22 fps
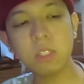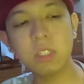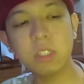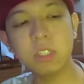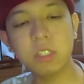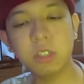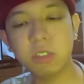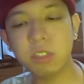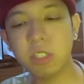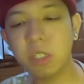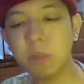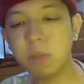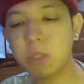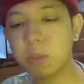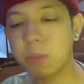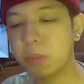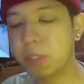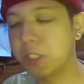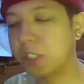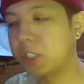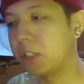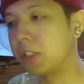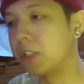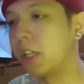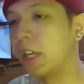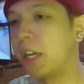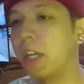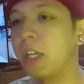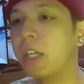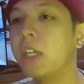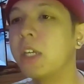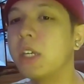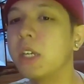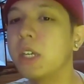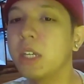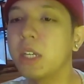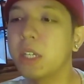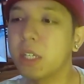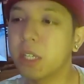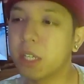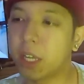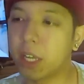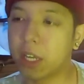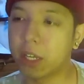so today was a pretty chill day,
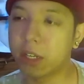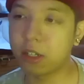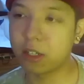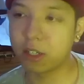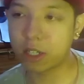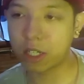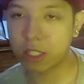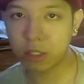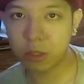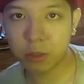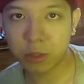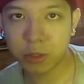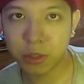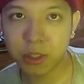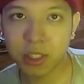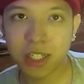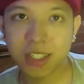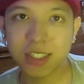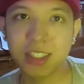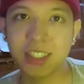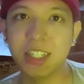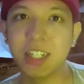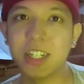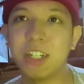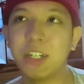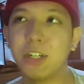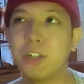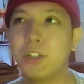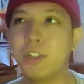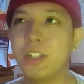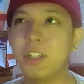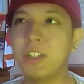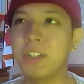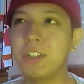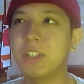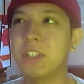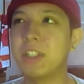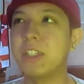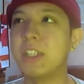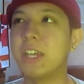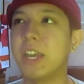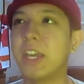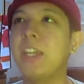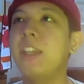and uh, I told you guys earlier in the
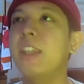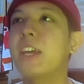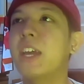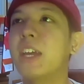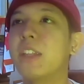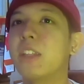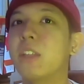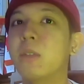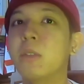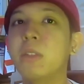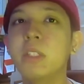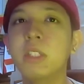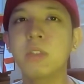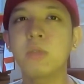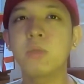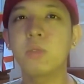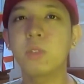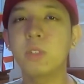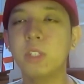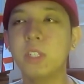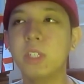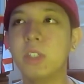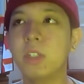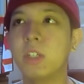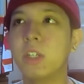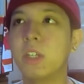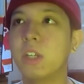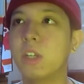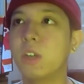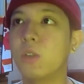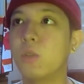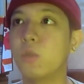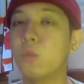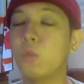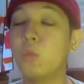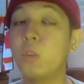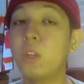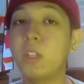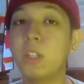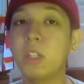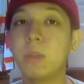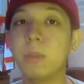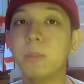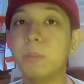day that there's this really,
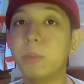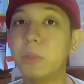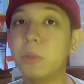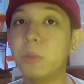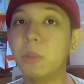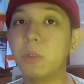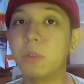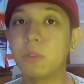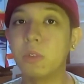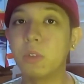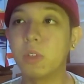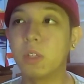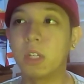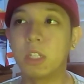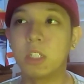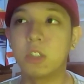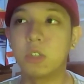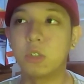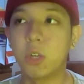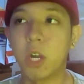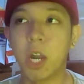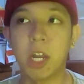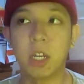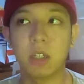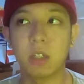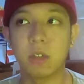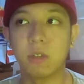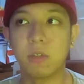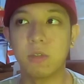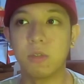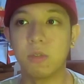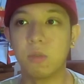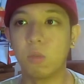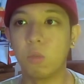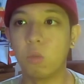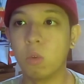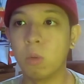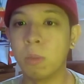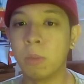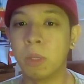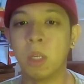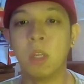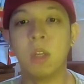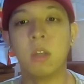really beautiful, attractive
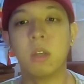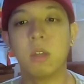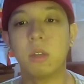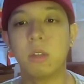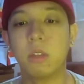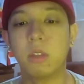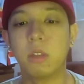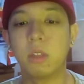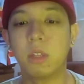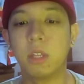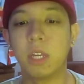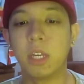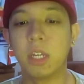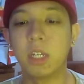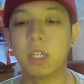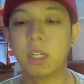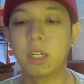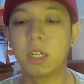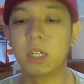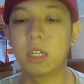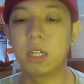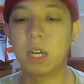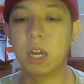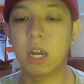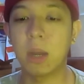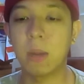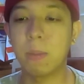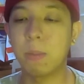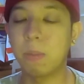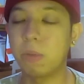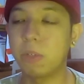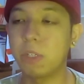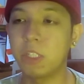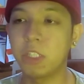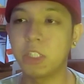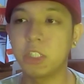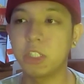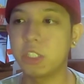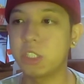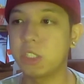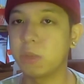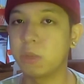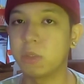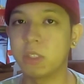woman. Like, I'm pretty
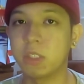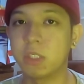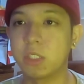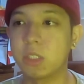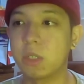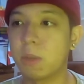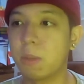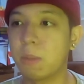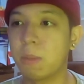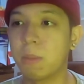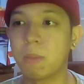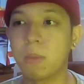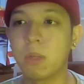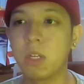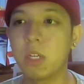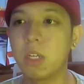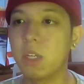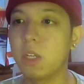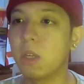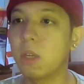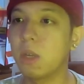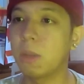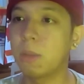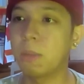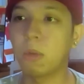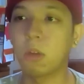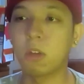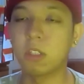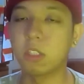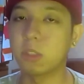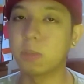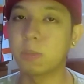sure she was some part